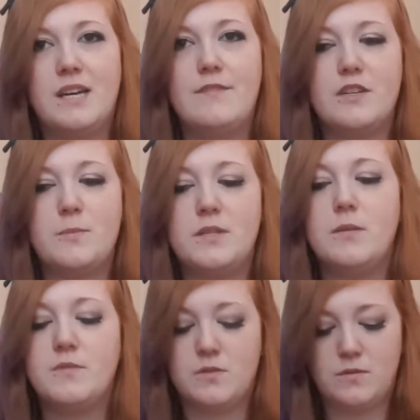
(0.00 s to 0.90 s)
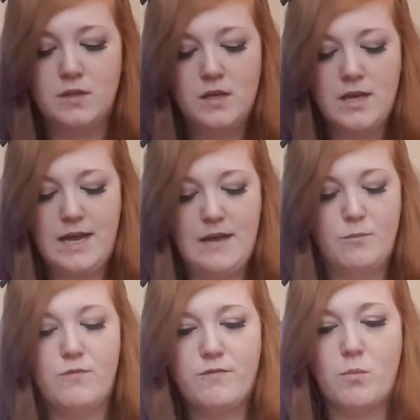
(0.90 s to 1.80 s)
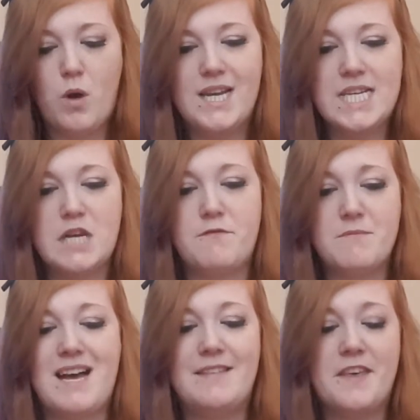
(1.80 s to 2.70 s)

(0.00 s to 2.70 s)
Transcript: The advert's been dubbed. So from what I can tell from that,